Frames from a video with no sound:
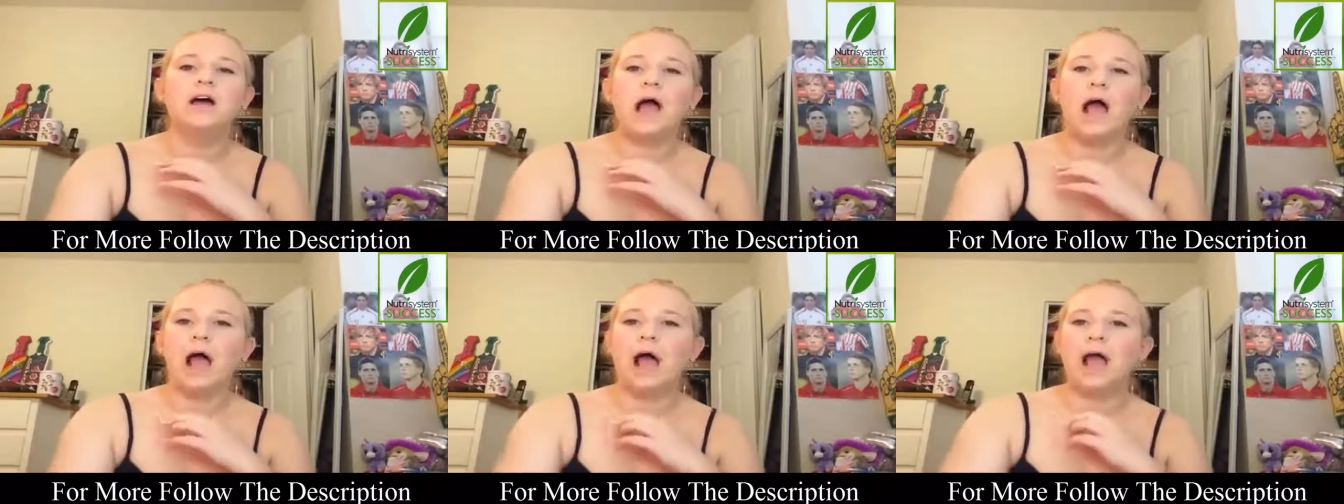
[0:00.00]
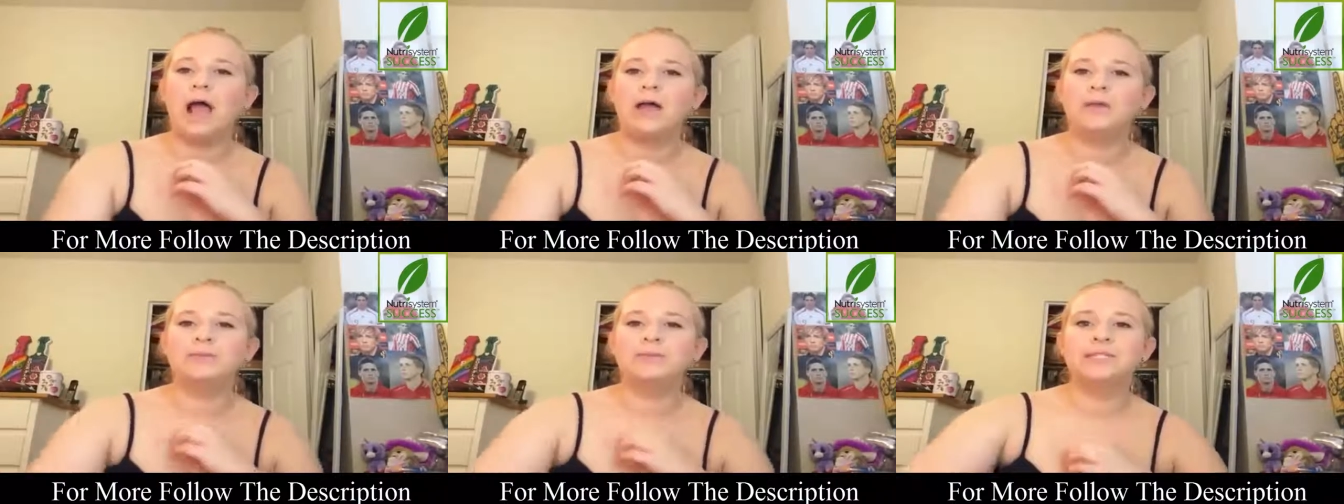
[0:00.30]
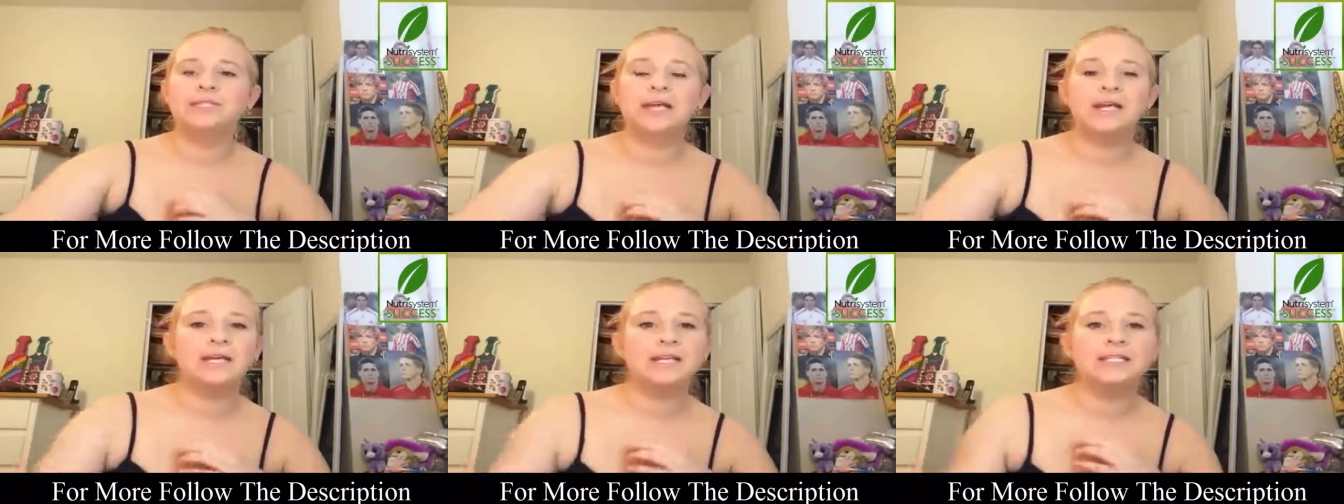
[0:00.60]
I'm
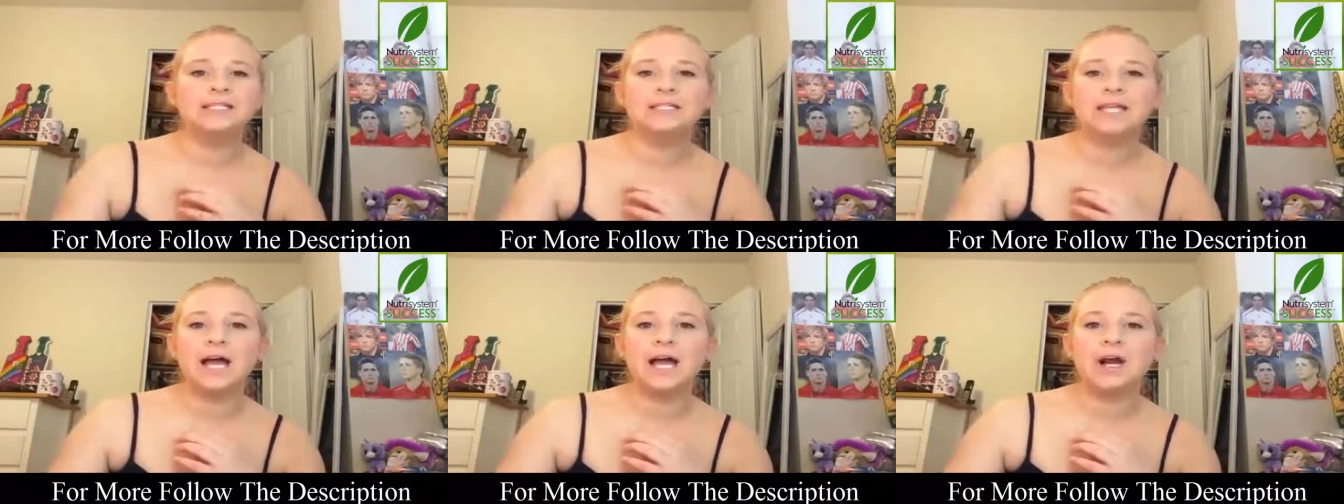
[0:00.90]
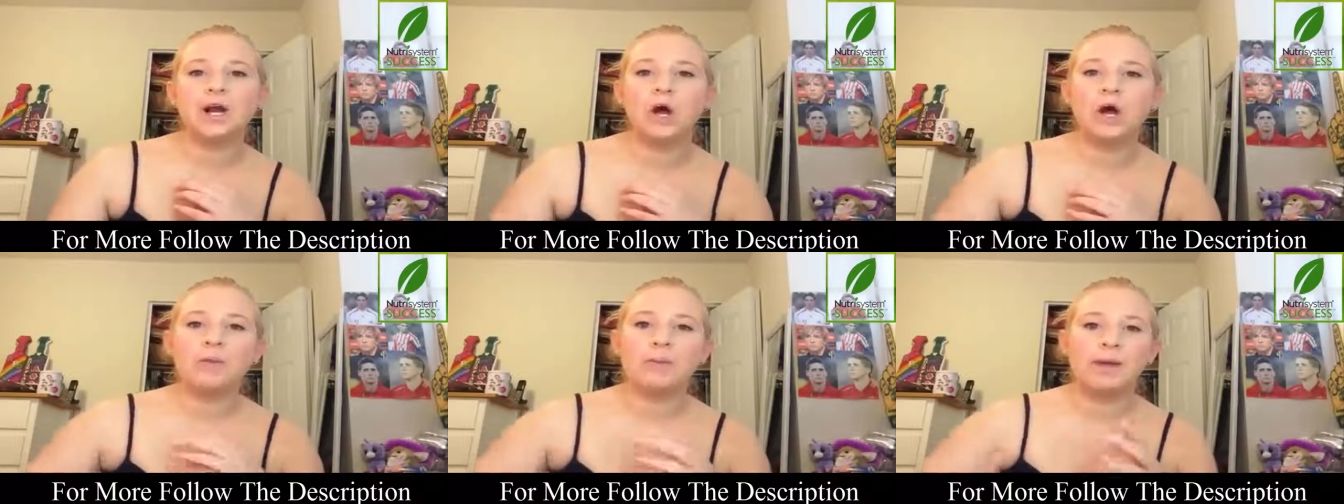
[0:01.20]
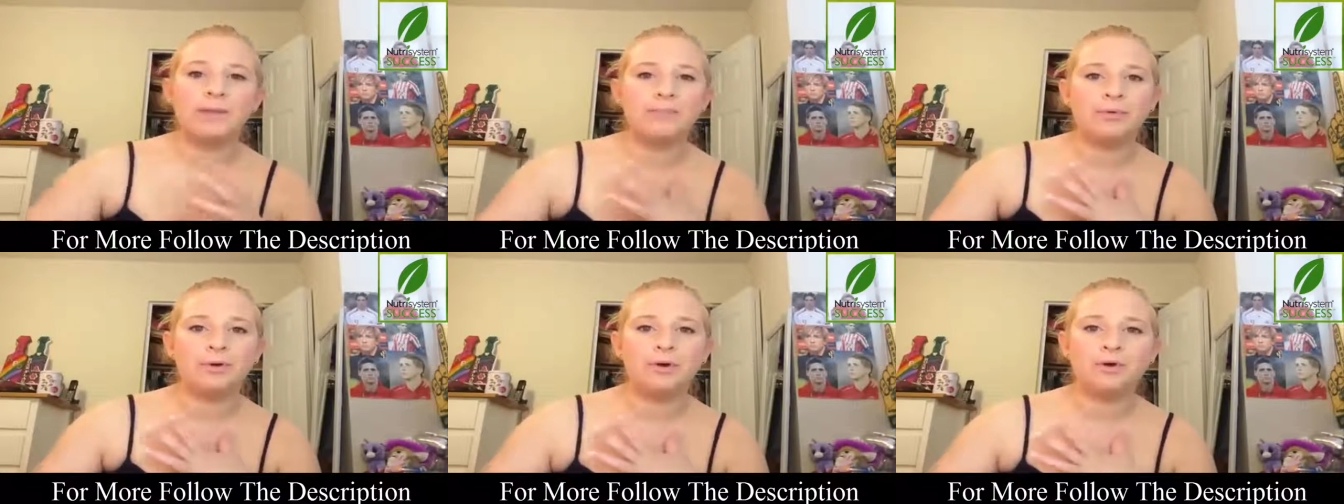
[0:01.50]
setting aside all
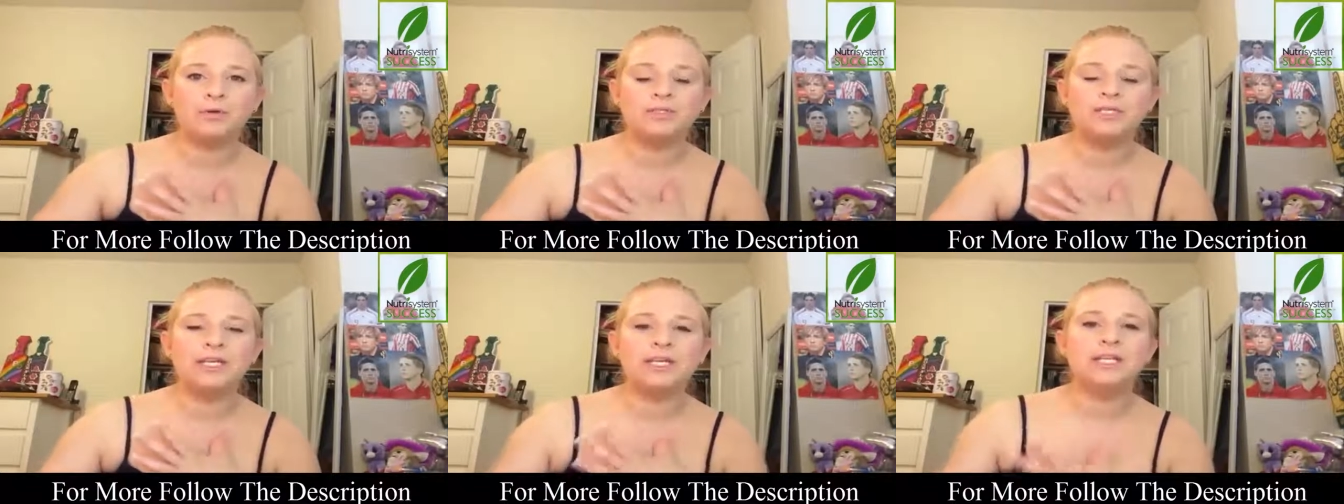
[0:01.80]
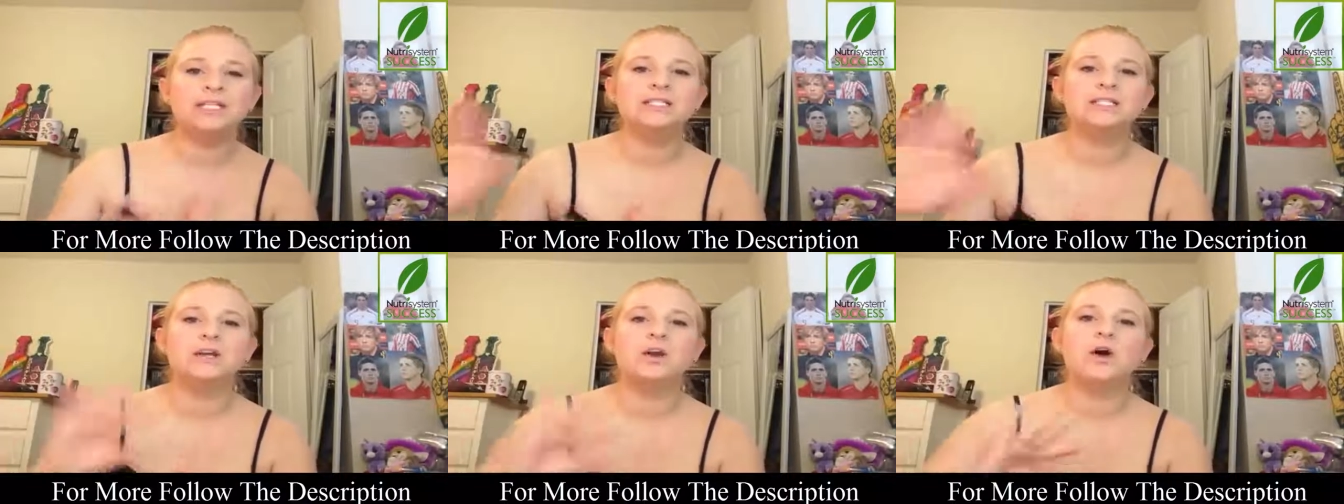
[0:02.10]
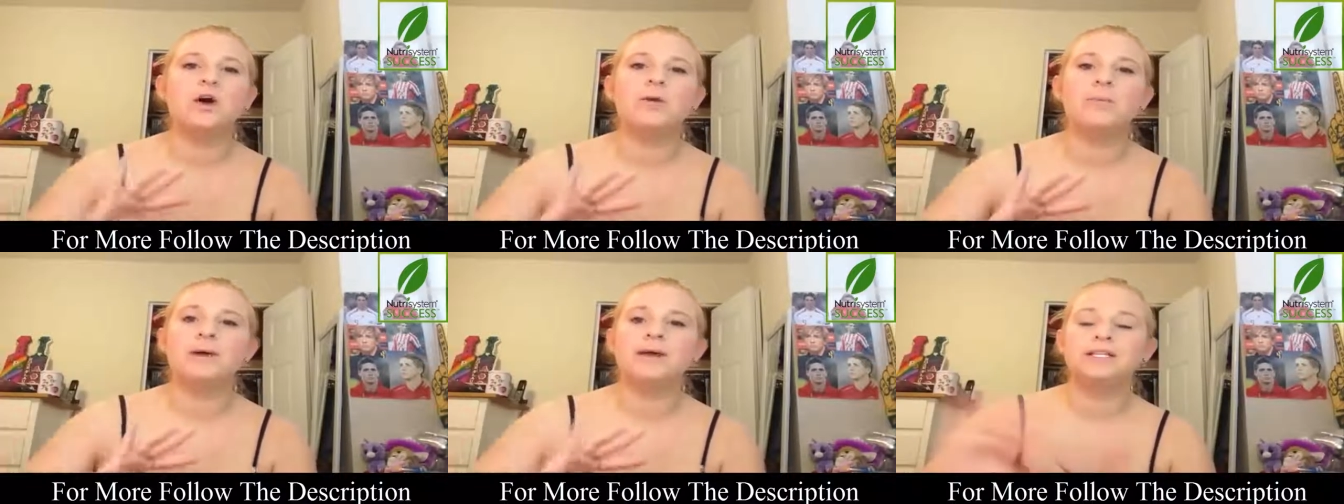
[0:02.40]
my proteins and
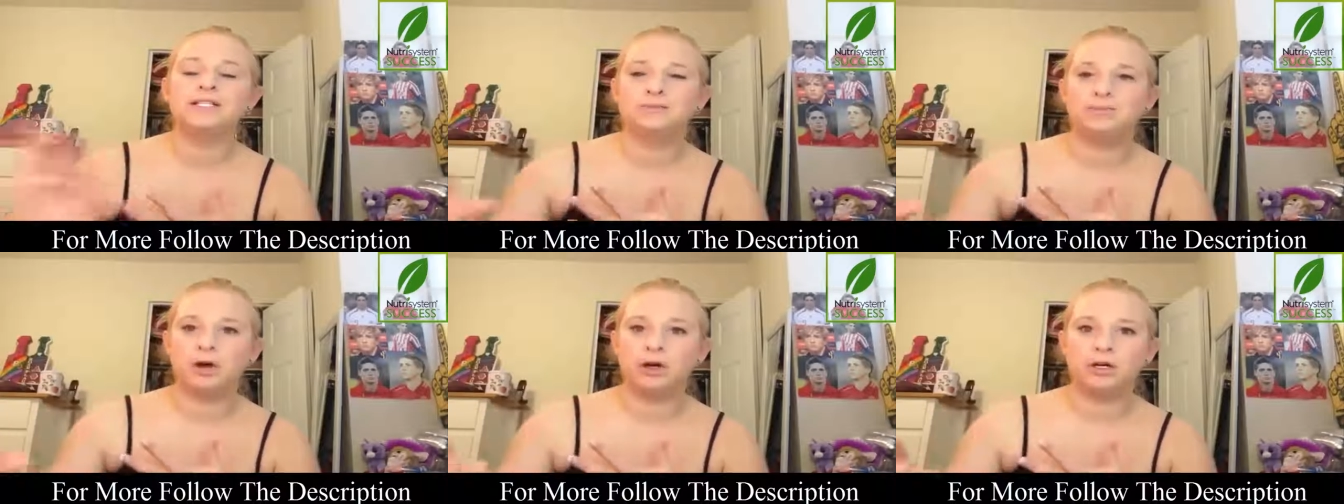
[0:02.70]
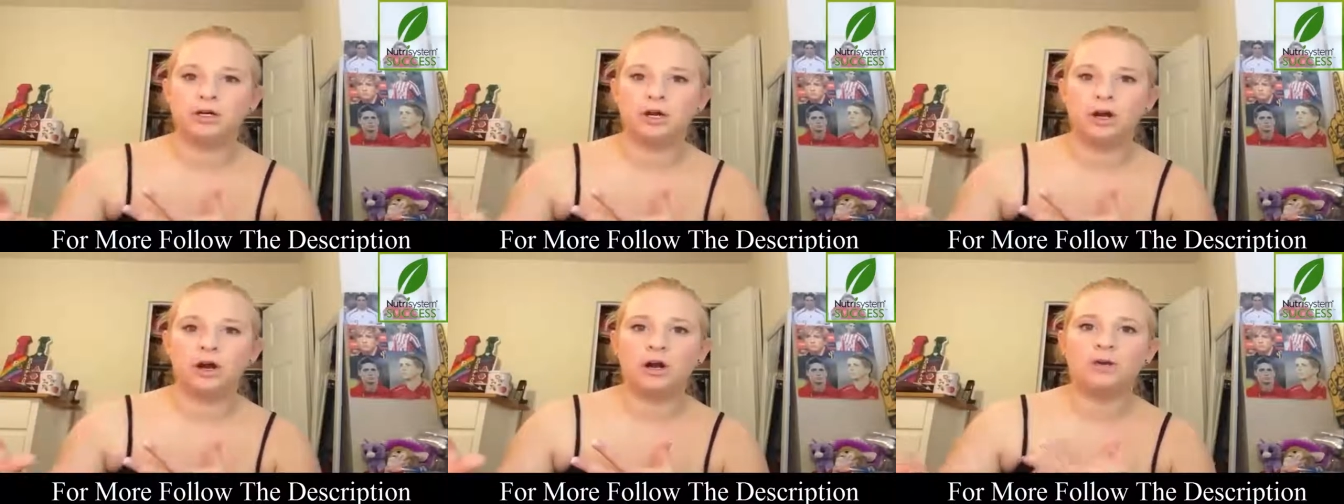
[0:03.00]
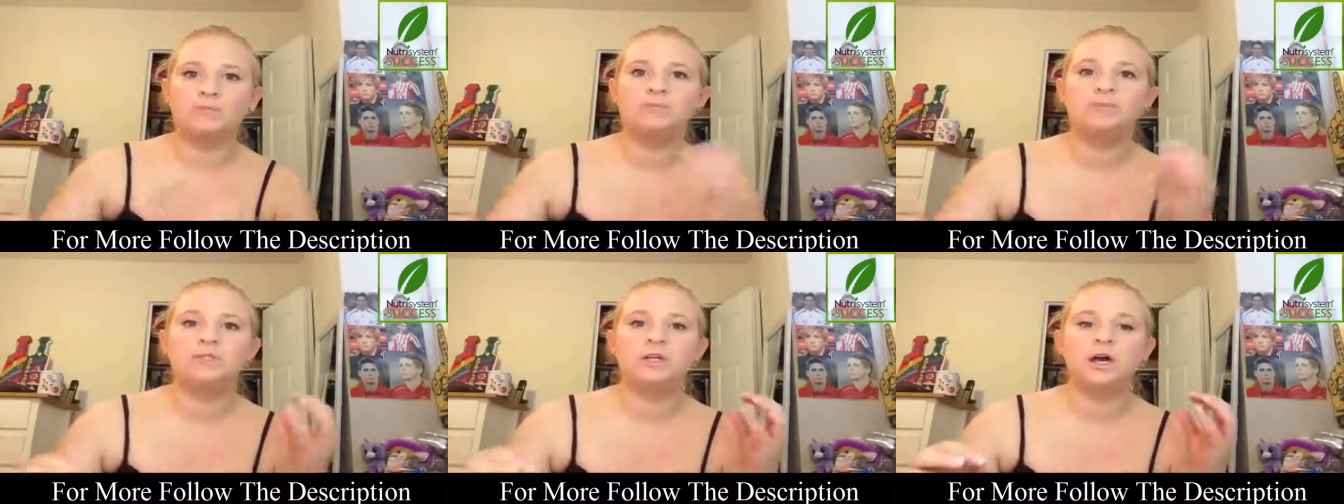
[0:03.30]
all my smart
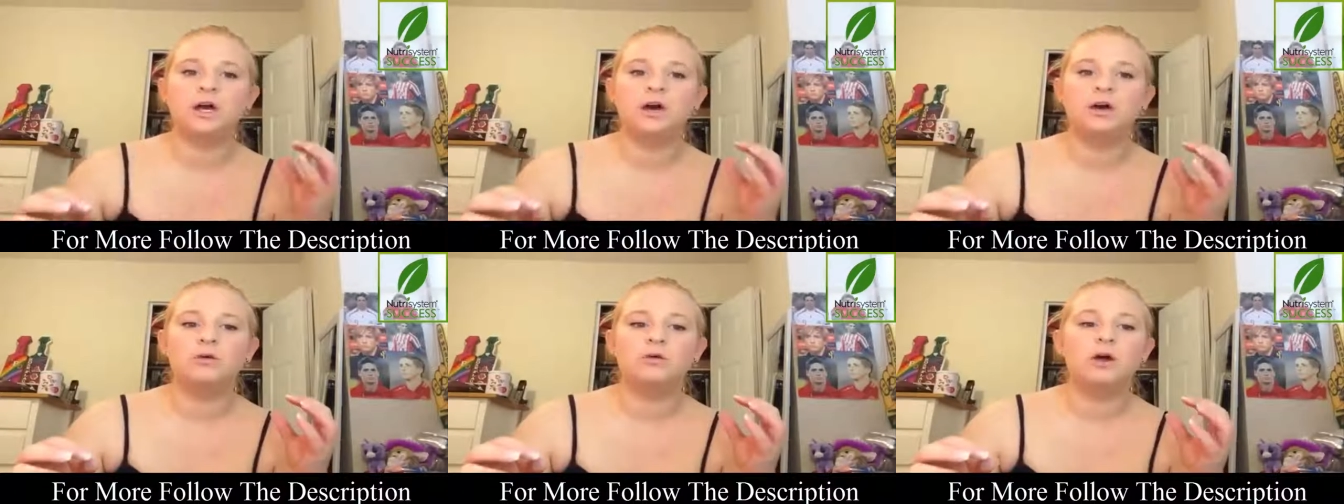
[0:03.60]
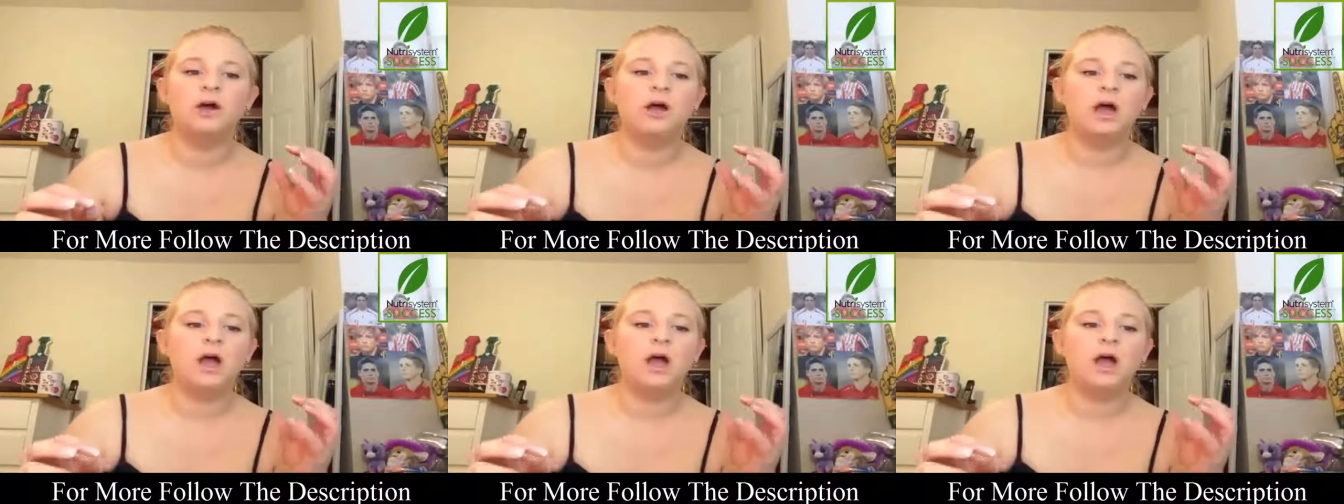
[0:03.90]
carbs. So